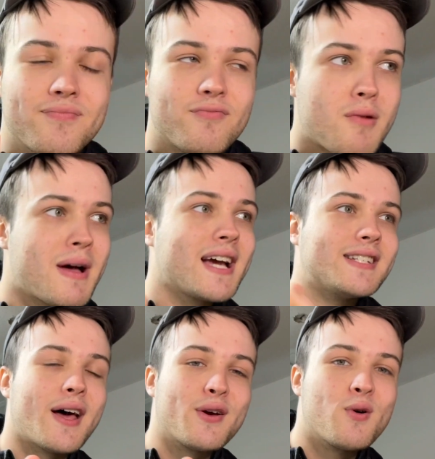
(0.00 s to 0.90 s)
from my
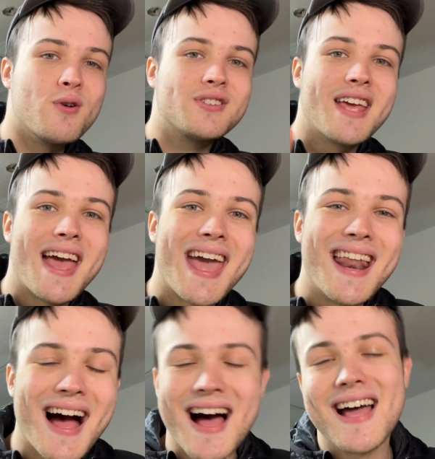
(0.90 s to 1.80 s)
Katana course,
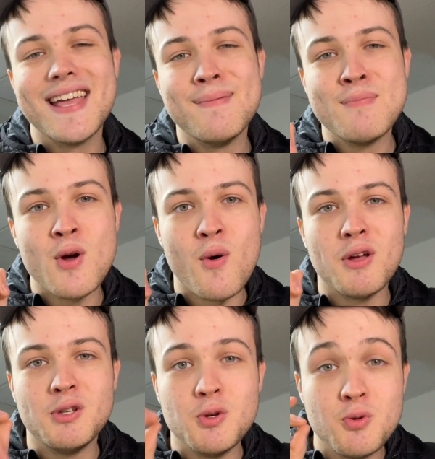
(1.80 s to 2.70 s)
and I am
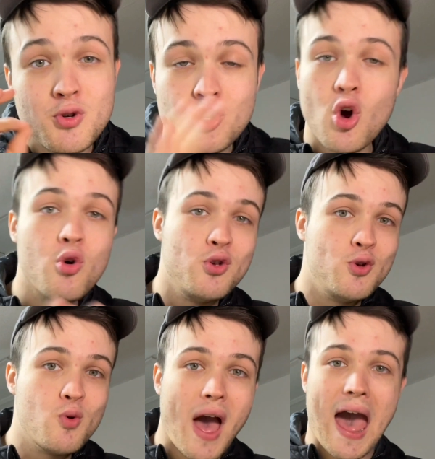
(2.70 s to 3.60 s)
going to show
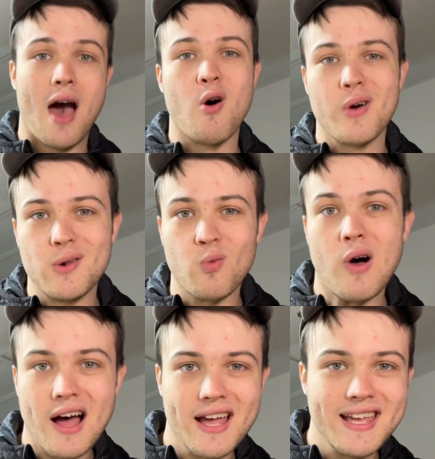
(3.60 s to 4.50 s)
you how and
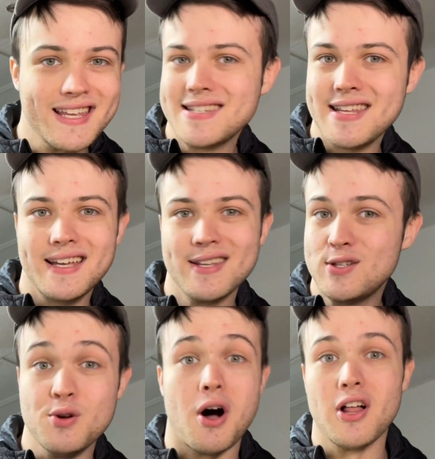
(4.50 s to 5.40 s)
why and dig
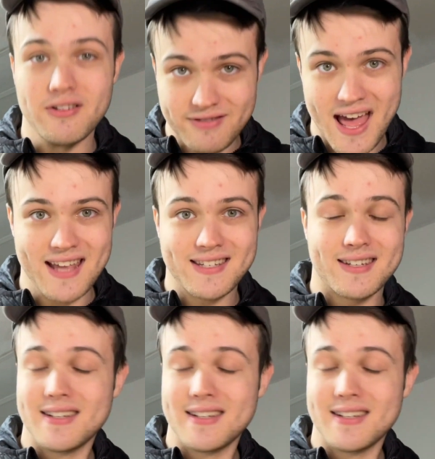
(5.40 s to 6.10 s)
into all of that.